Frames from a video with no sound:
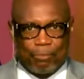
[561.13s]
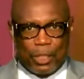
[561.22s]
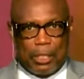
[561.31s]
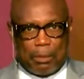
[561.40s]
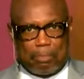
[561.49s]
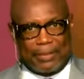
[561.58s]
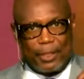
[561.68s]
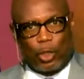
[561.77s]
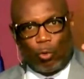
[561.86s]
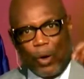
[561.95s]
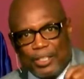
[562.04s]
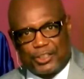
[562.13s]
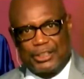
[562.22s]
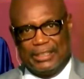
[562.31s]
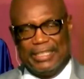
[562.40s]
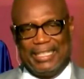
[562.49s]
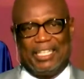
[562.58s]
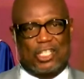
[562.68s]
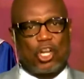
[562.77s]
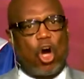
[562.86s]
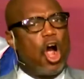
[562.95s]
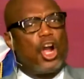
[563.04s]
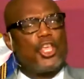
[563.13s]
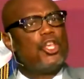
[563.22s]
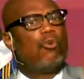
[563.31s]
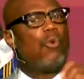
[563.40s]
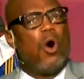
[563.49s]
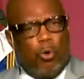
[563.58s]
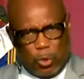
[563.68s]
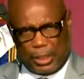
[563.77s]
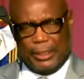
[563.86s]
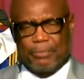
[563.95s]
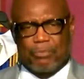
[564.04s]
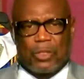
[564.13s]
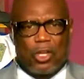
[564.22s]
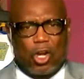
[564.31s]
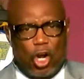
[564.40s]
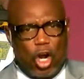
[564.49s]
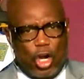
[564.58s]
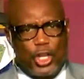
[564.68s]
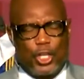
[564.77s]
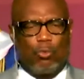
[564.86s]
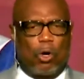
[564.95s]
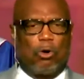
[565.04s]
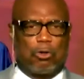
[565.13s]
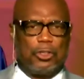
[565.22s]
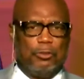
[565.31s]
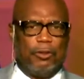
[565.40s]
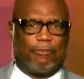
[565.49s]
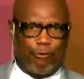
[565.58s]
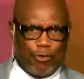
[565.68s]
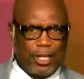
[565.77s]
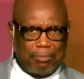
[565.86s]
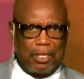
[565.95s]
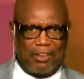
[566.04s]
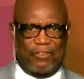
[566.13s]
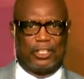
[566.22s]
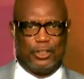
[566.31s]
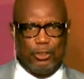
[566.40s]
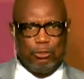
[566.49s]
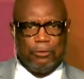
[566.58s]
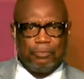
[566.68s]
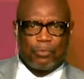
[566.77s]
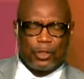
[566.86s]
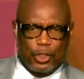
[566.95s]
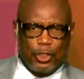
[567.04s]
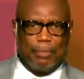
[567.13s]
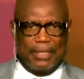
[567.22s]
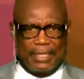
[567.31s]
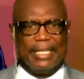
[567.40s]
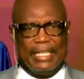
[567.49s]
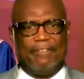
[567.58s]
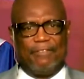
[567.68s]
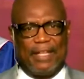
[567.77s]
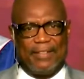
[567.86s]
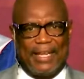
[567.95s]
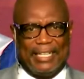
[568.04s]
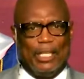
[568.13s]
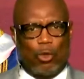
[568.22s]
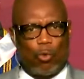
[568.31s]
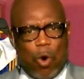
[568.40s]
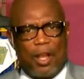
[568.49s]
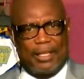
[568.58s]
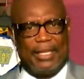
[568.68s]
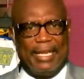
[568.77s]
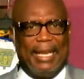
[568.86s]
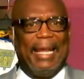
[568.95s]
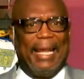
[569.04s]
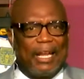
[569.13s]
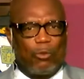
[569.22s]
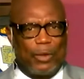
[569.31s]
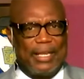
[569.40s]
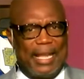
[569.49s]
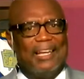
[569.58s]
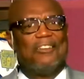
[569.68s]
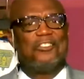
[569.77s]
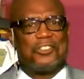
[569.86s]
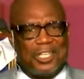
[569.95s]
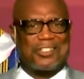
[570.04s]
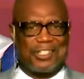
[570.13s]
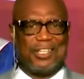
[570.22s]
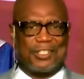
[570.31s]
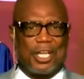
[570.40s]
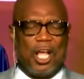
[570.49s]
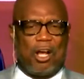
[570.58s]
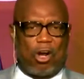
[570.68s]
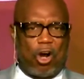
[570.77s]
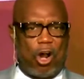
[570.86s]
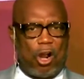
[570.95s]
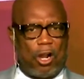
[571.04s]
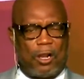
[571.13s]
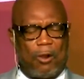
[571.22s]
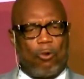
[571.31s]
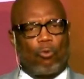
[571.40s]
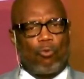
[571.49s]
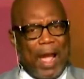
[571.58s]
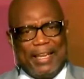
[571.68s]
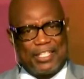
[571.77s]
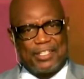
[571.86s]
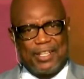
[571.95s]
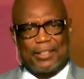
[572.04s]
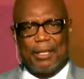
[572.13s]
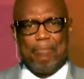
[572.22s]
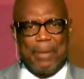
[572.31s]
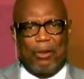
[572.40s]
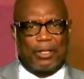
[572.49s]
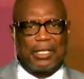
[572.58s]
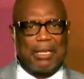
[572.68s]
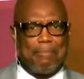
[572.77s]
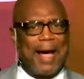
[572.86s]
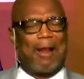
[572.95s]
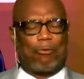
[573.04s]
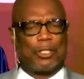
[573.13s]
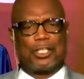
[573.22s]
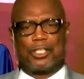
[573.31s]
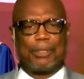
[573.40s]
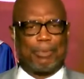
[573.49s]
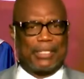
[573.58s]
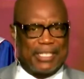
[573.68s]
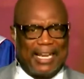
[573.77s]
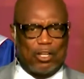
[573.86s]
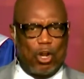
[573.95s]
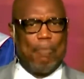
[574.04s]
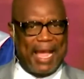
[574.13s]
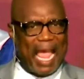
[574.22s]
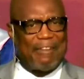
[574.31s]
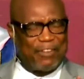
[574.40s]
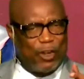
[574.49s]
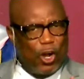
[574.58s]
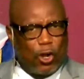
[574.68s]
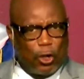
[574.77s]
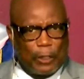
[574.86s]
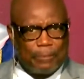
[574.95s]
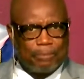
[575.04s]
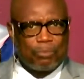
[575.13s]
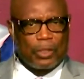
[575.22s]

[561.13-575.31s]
Yes, yes, but the question is, are you woke? Or are you woke? You a freedom lover. You you believe that equality, equity, and justice are rights that American democracy should protect on behalf of all.